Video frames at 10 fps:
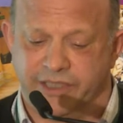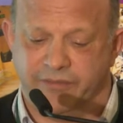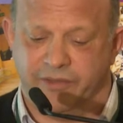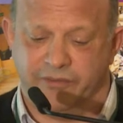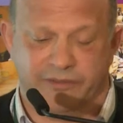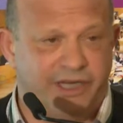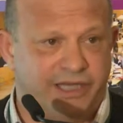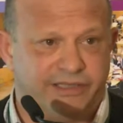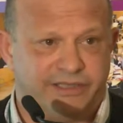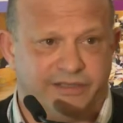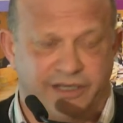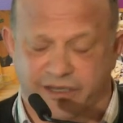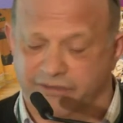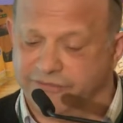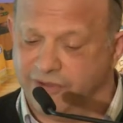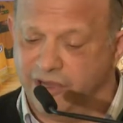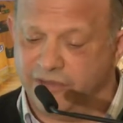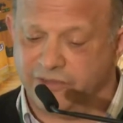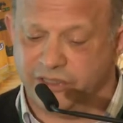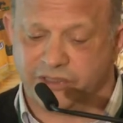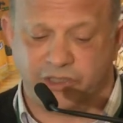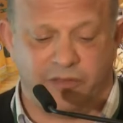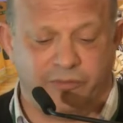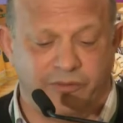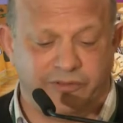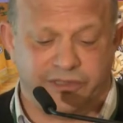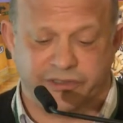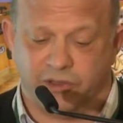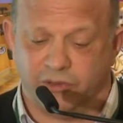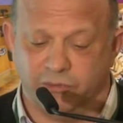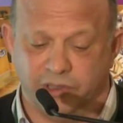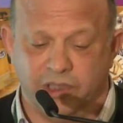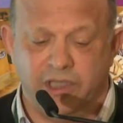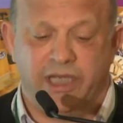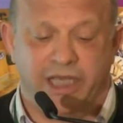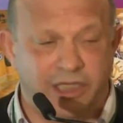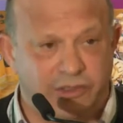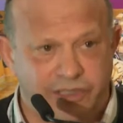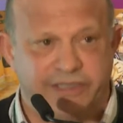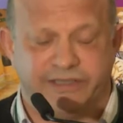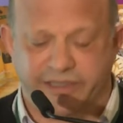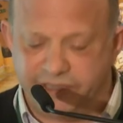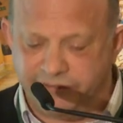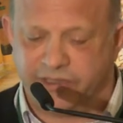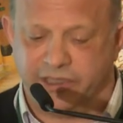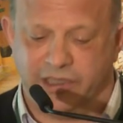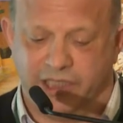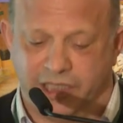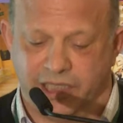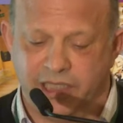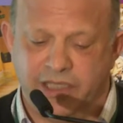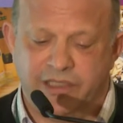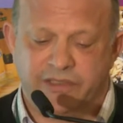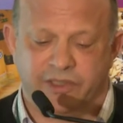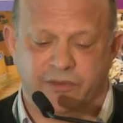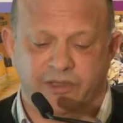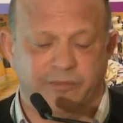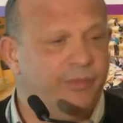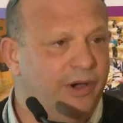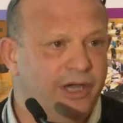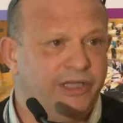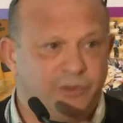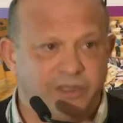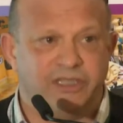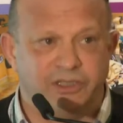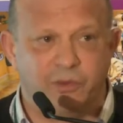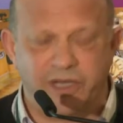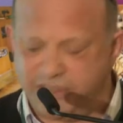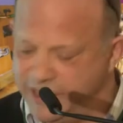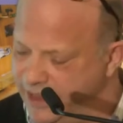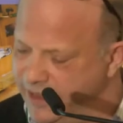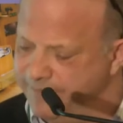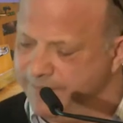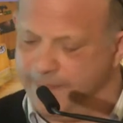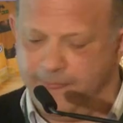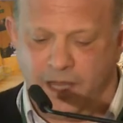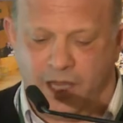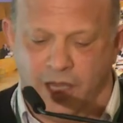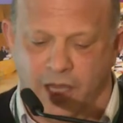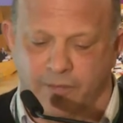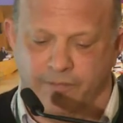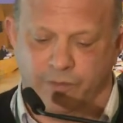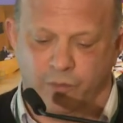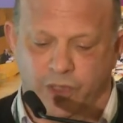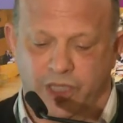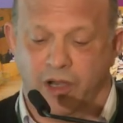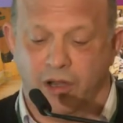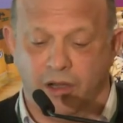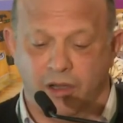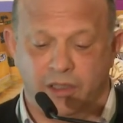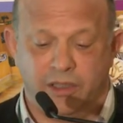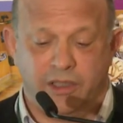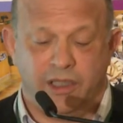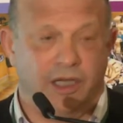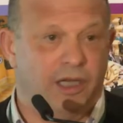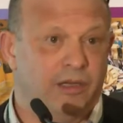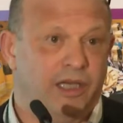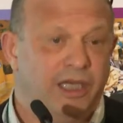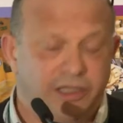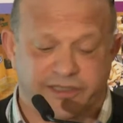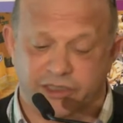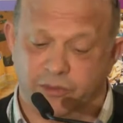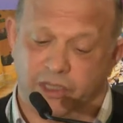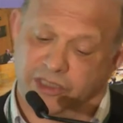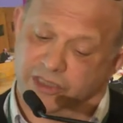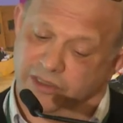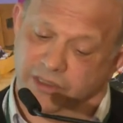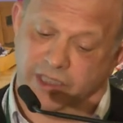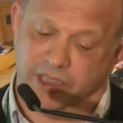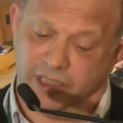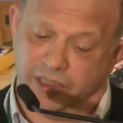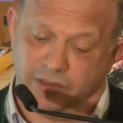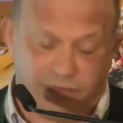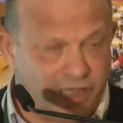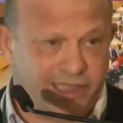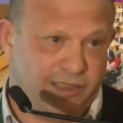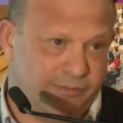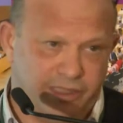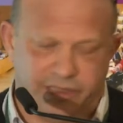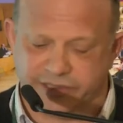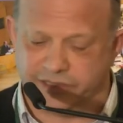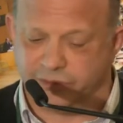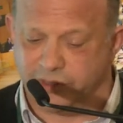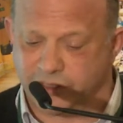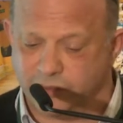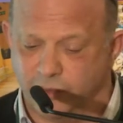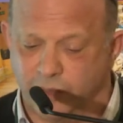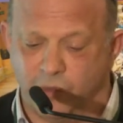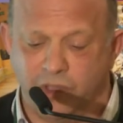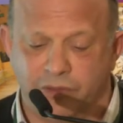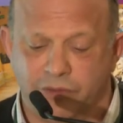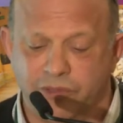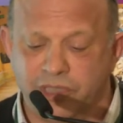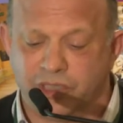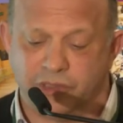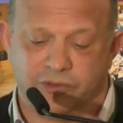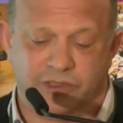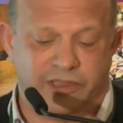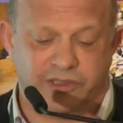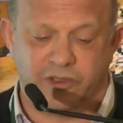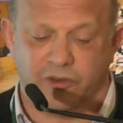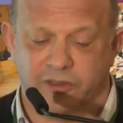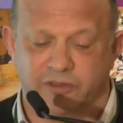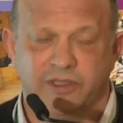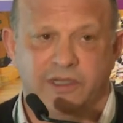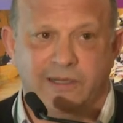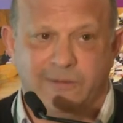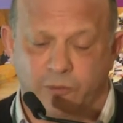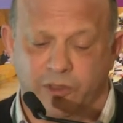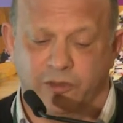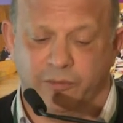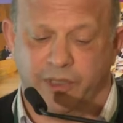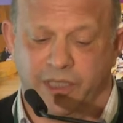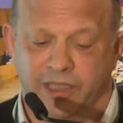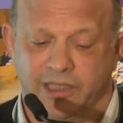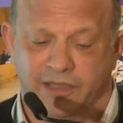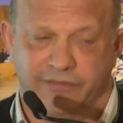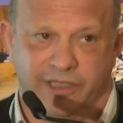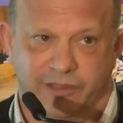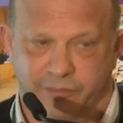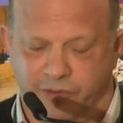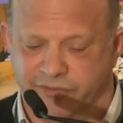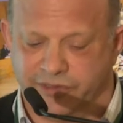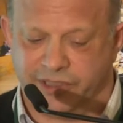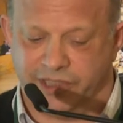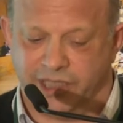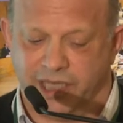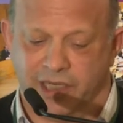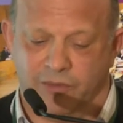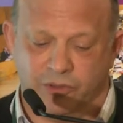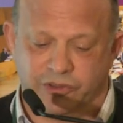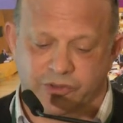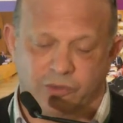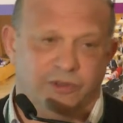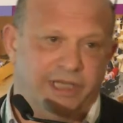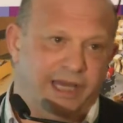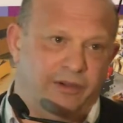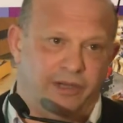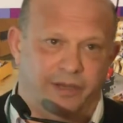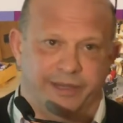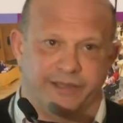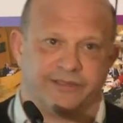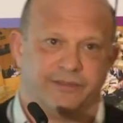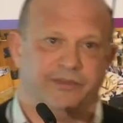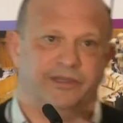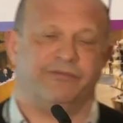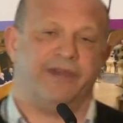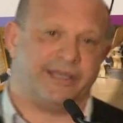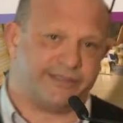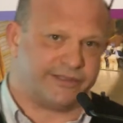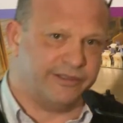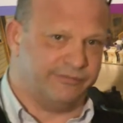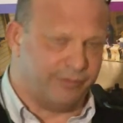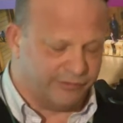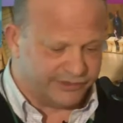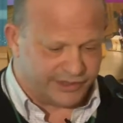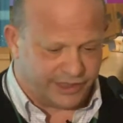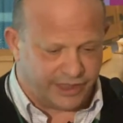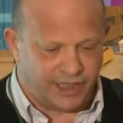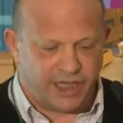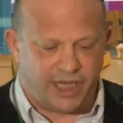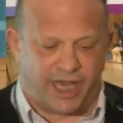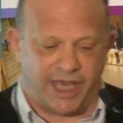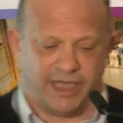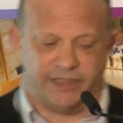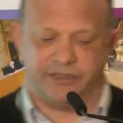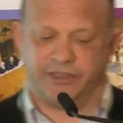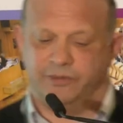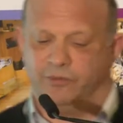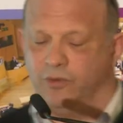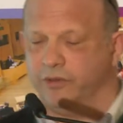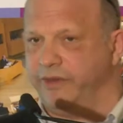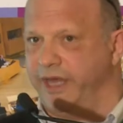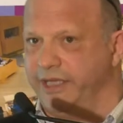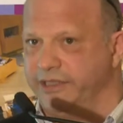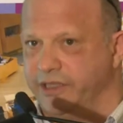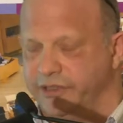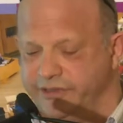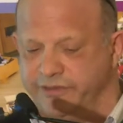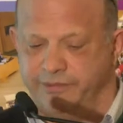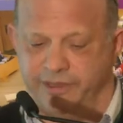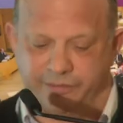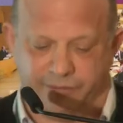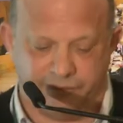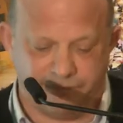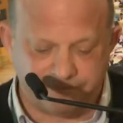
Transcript: um, over the next uh, five years, child poverty in Scotland will increase significantly, so that by twenty twenty, um, we are uh, in a situation, uh, or likely to be in a situation, where one in three children in Scotland will be living in poverty. And I want to talk now about some of the effects of poverty and what that does to people.